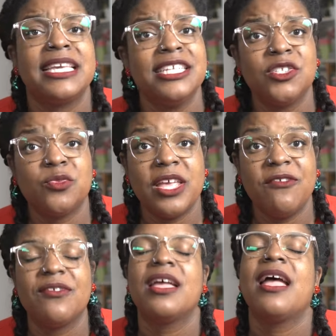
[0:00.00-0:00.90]
Ken
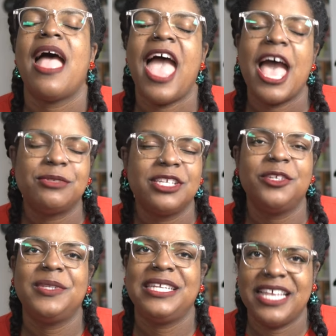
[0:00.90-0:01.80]
Swift
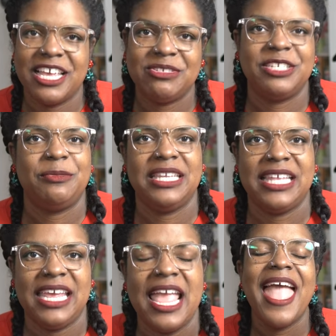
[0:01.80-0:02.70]
absolutely loves Jimmy
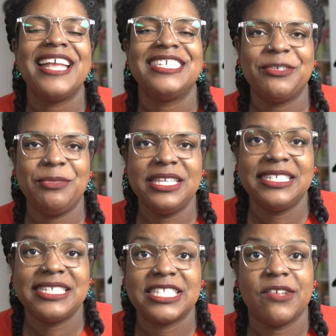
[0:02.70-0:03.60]
Lee, and Jimmy
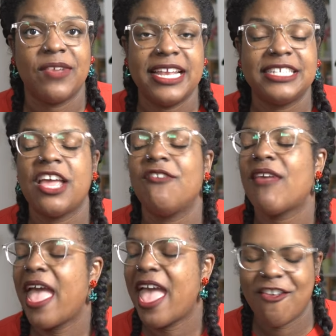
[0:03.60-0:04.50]
Lee takes advantage
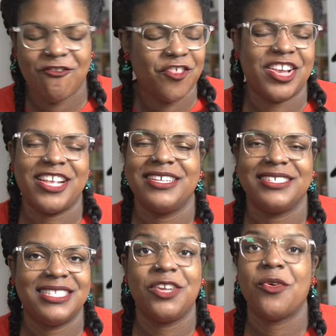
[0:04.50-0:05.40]
of every
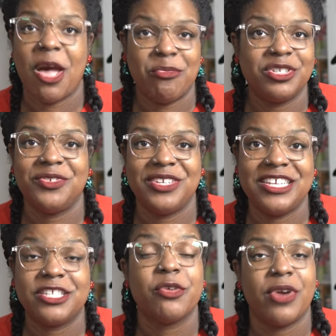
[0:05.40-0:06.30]
single
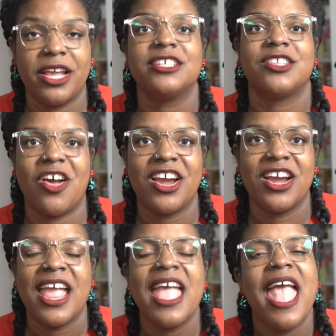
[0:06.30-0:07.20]
opportunity to break his
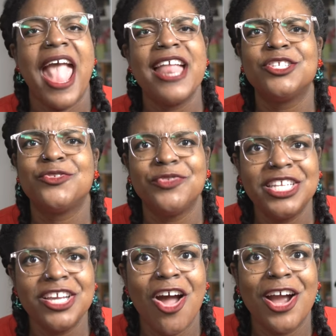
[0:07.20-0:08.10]
heart. And it's
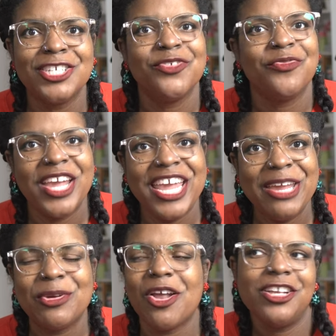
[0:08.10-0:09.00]
really hard to
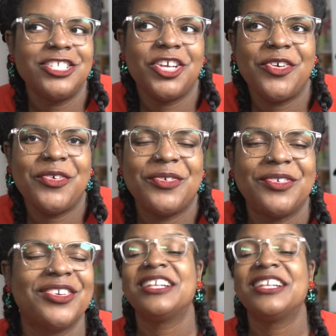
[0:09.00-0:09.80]
read, but also